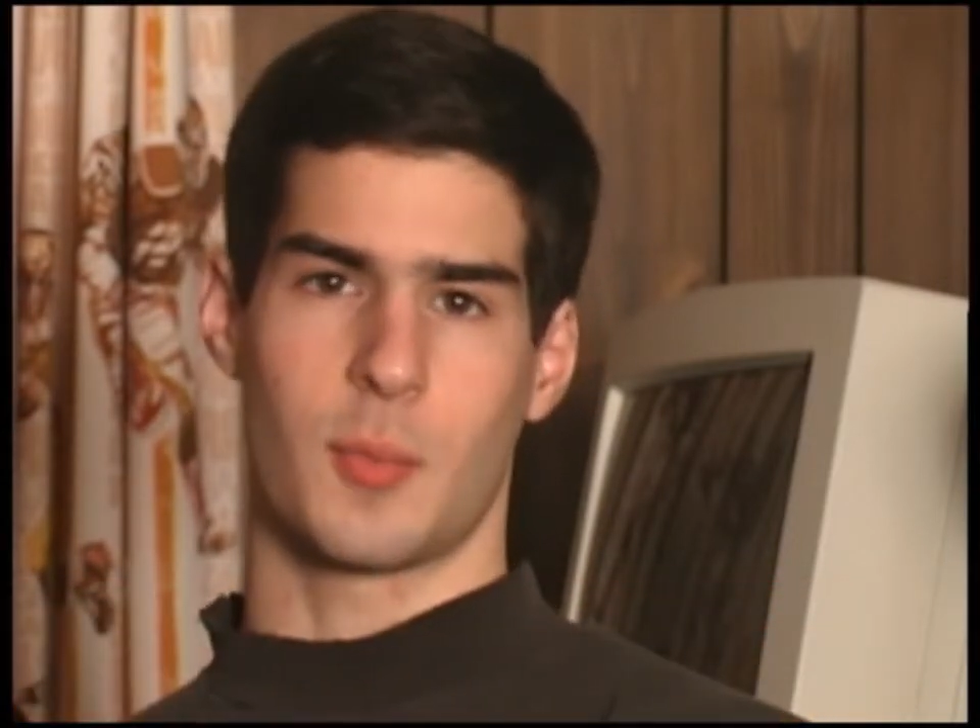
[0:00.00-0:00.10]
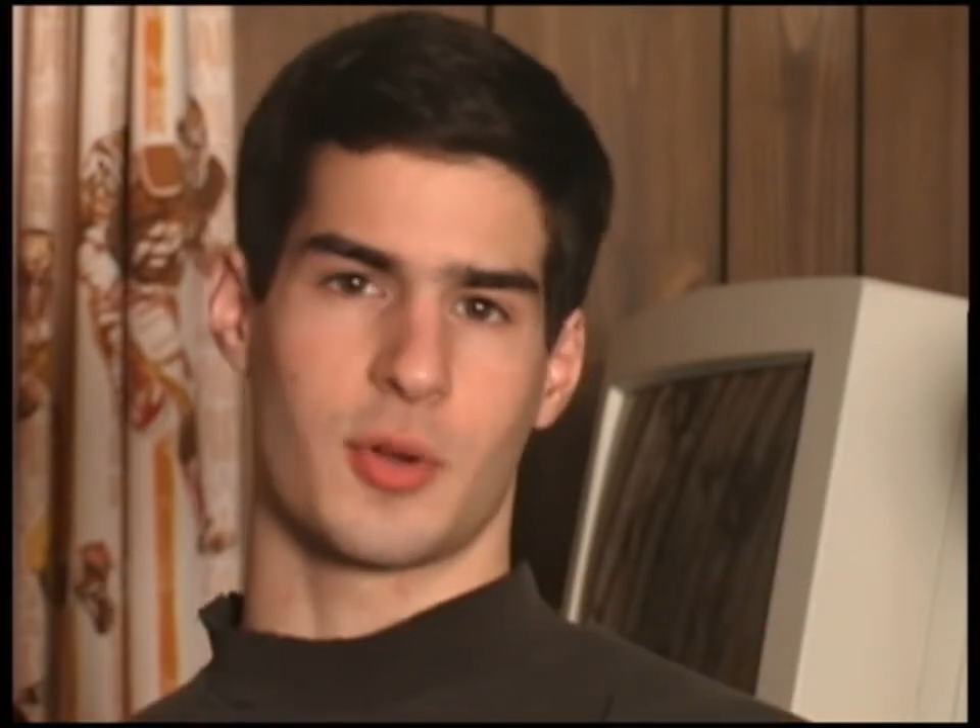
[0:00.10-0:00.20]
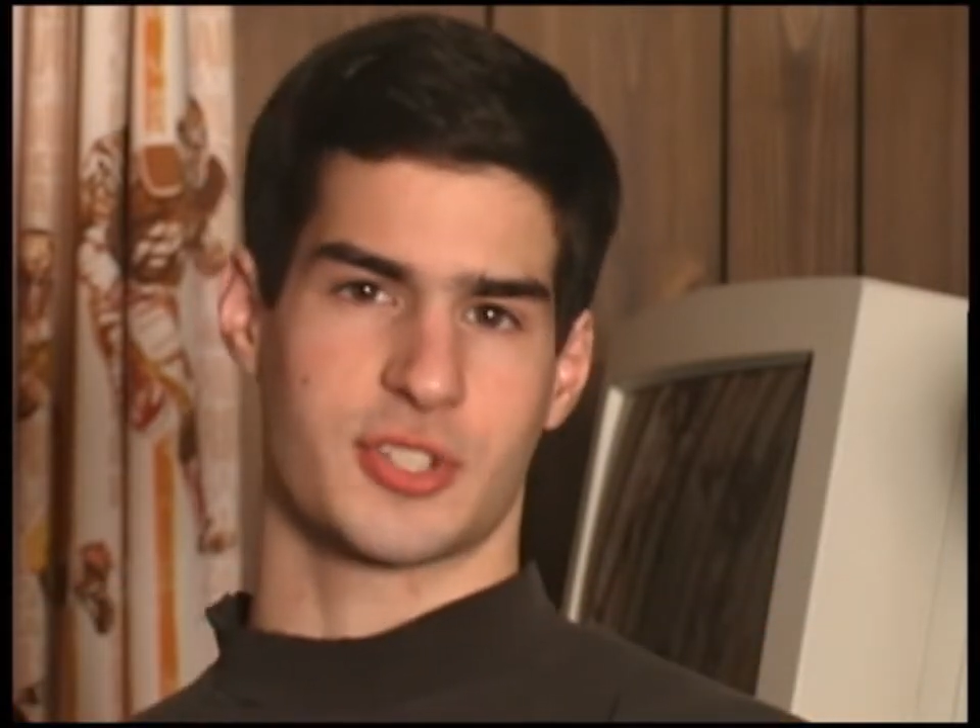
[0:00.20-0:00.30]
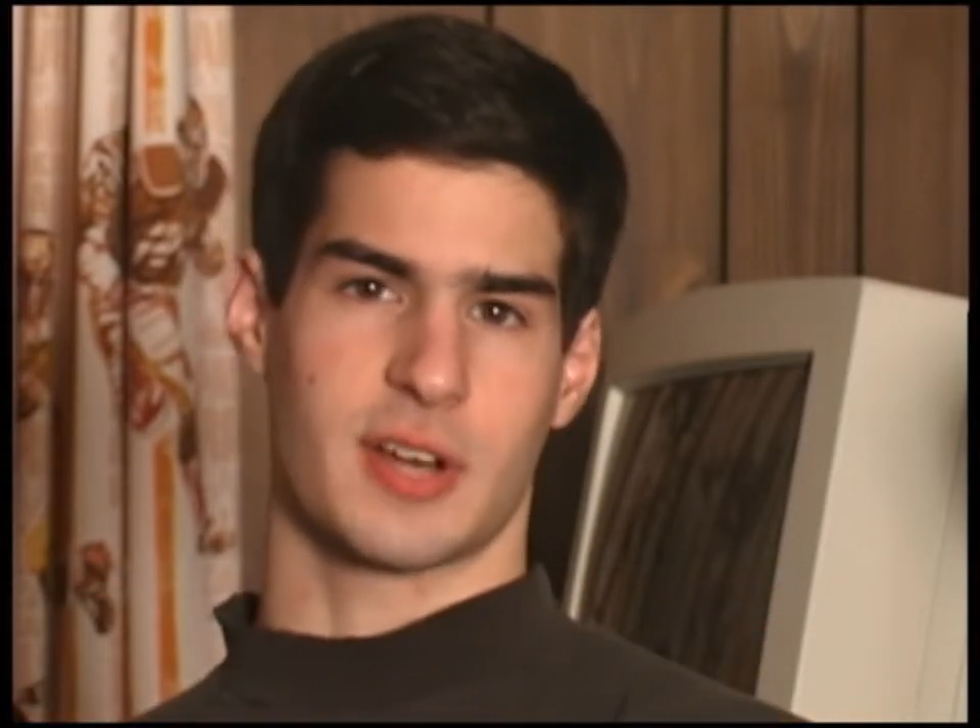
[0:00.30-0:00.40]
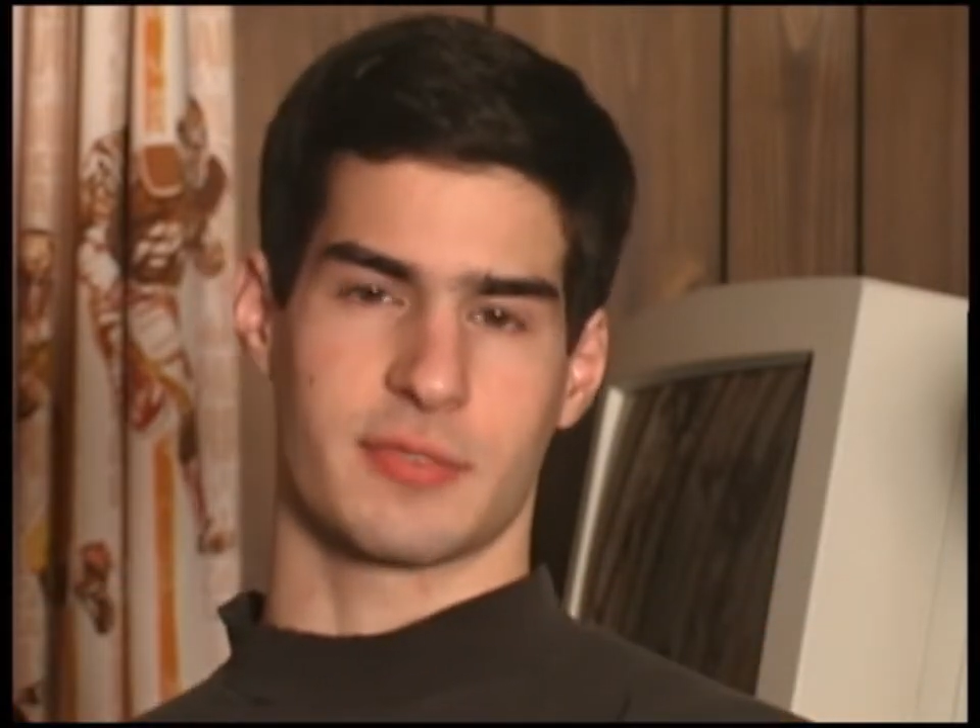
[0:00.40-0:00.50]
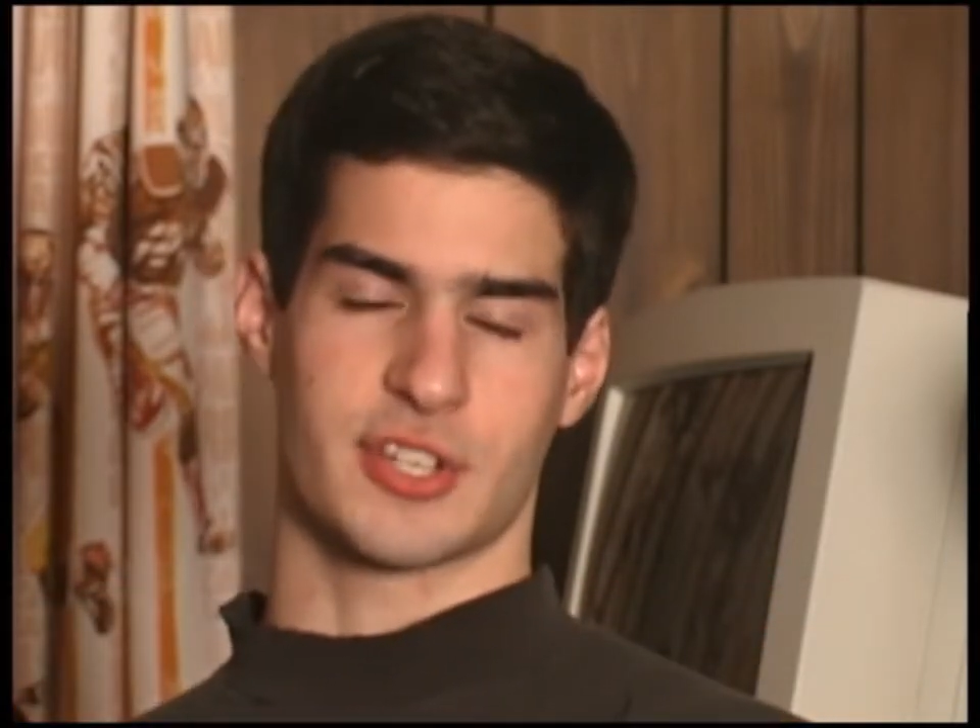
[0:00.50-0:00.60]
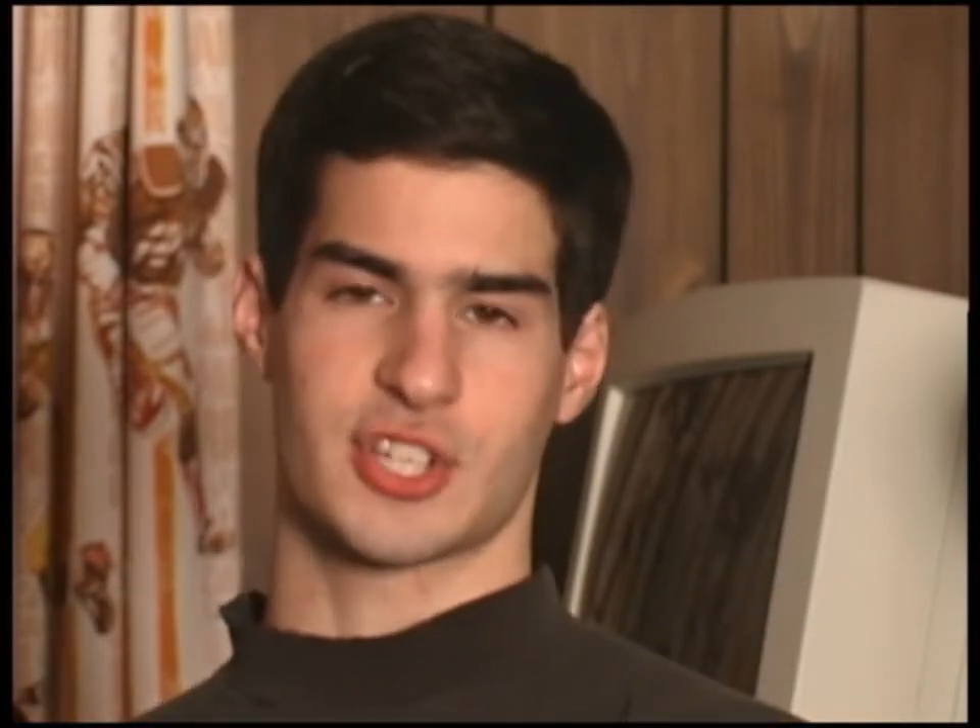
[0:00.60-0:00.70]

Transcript: almost every